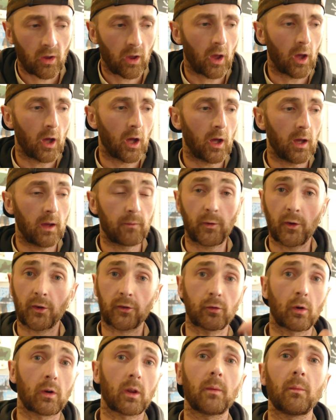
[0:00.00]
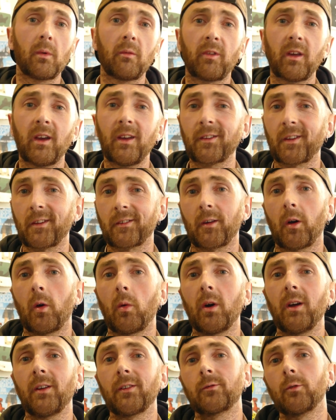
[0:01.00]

If you're struggling with these, as always,